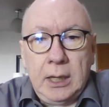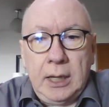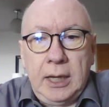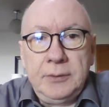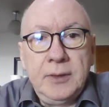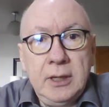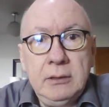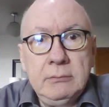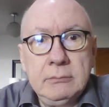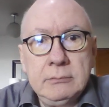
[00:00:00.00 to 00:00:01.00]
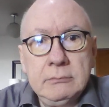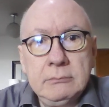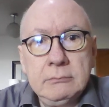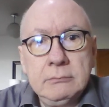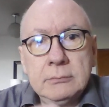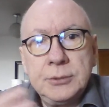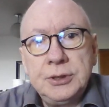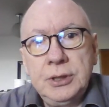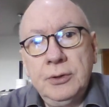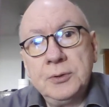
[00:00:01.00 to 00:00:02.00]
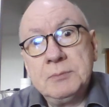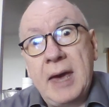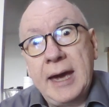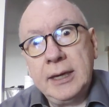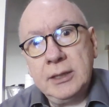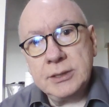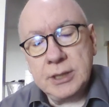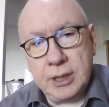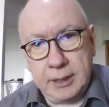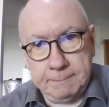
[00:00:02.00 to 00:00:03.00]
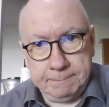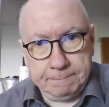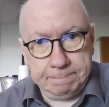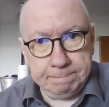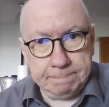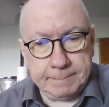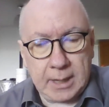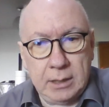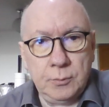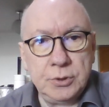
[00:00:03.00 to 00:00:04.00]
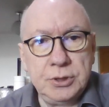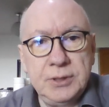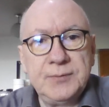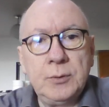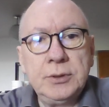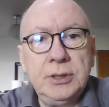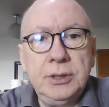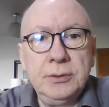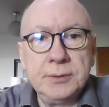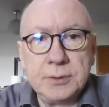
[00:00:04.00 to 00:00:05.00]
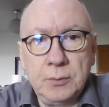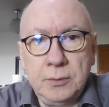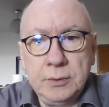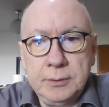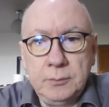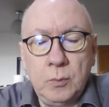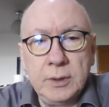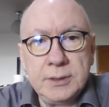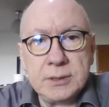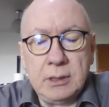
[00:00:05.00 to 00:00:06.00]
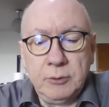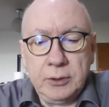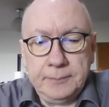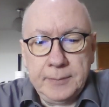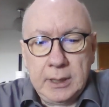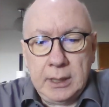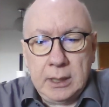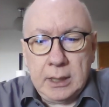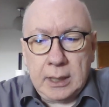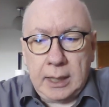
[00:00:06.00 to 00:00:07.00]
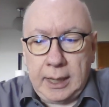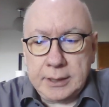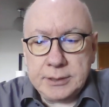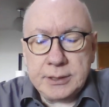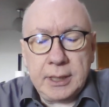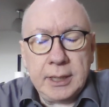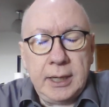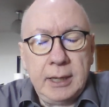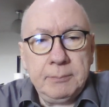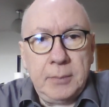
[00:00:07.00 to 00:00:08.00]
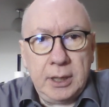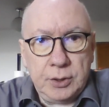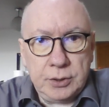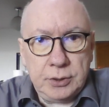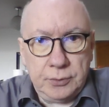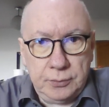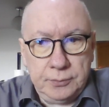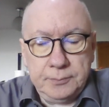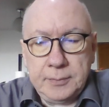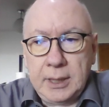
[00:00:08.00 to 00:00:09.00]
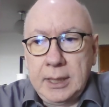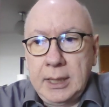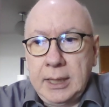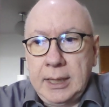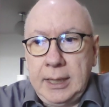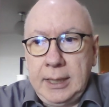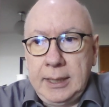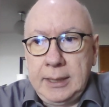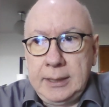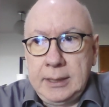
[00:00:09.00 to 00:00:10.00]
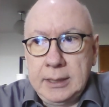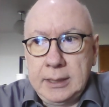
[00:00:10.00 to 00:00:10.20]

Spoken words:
And then she goes back in time when she's 14 years old, one summer at Camp Manitou, and